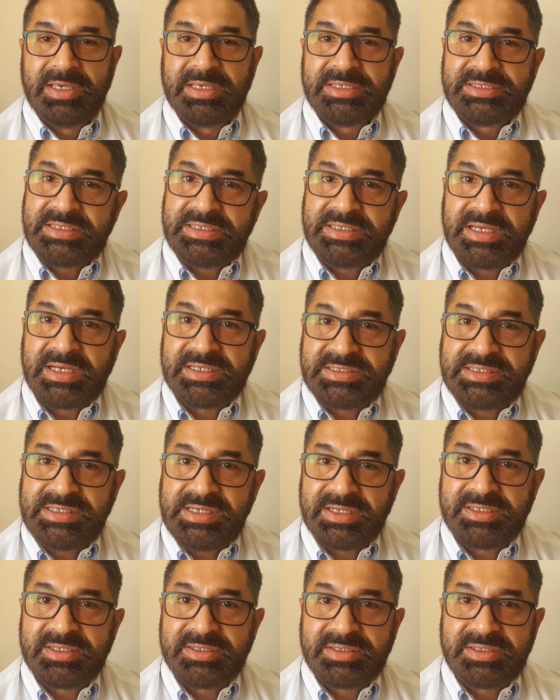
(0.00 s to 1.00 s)
See, that's the
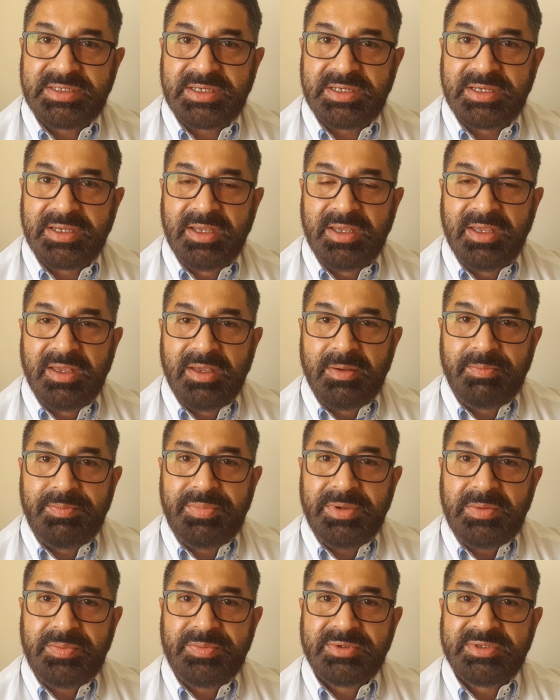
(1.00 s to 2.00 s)
other thing.
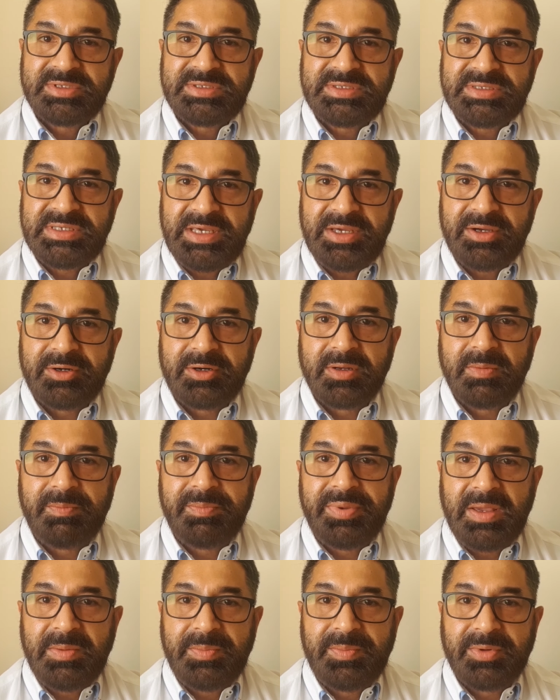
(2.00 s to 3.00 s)
People see on
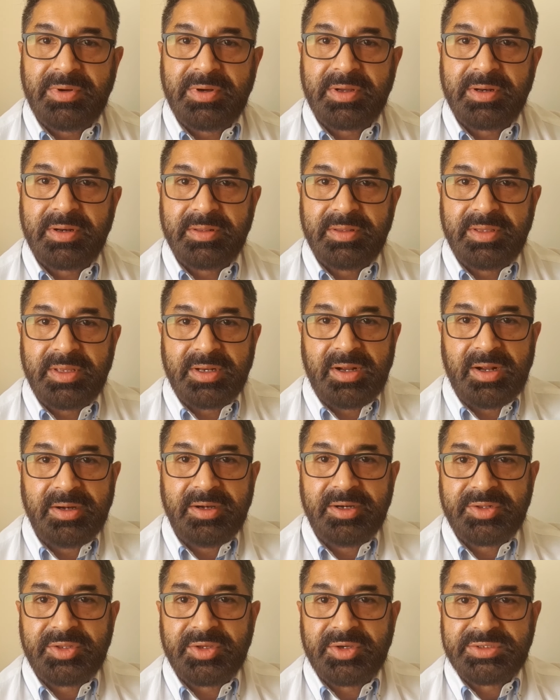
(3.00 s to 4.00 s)
paper their one
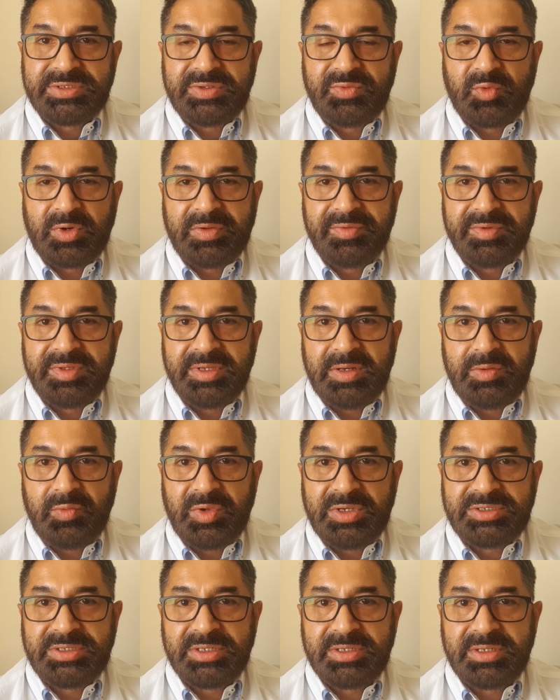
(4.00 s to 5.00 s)
hundred thousand, whatever they
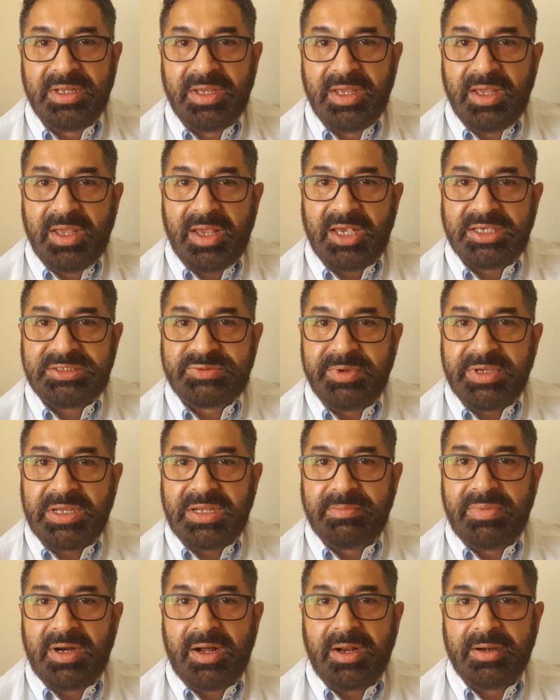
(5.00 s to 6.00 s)
invested, has
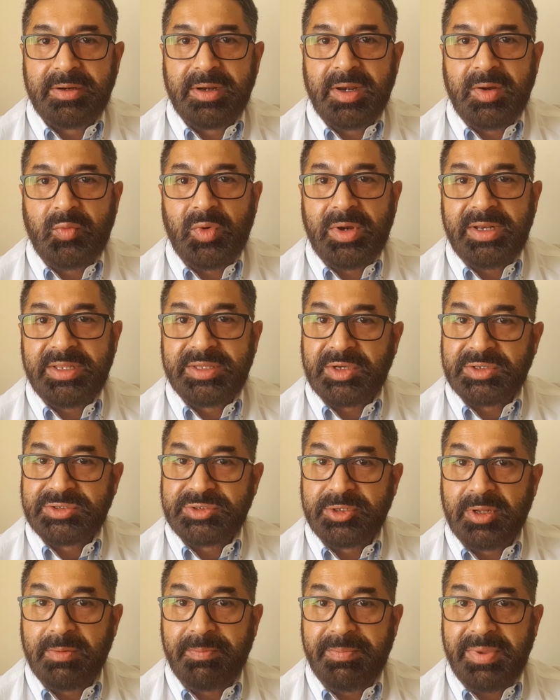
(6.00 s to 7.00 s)
become one hundred twenty
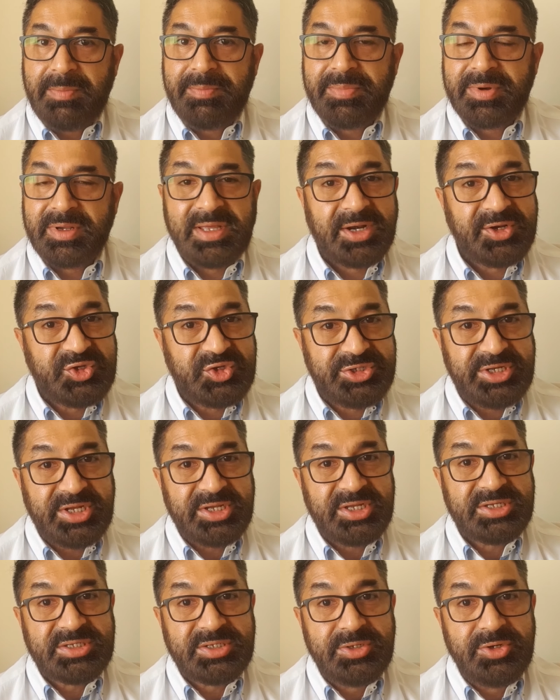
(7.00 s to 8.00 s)
thousand on paper. That's
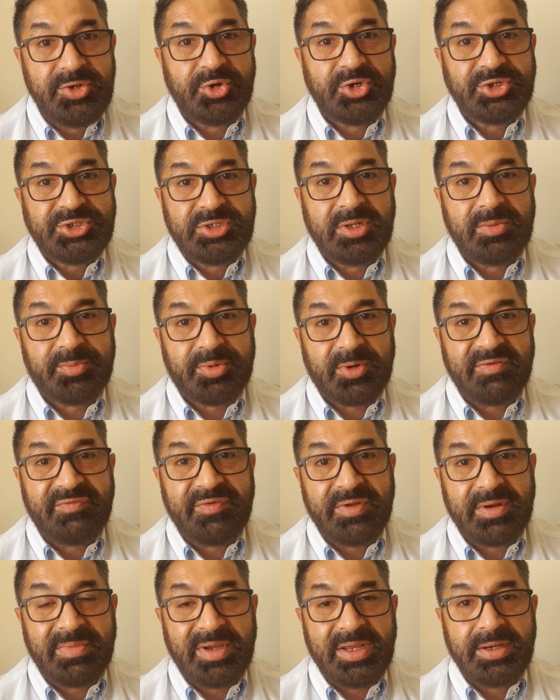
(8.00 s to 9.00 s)
just notional
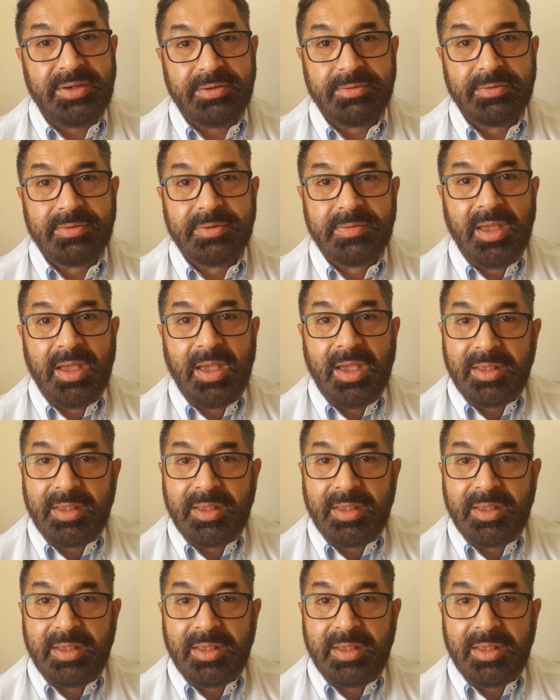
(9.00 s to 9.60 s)
profit, mind you.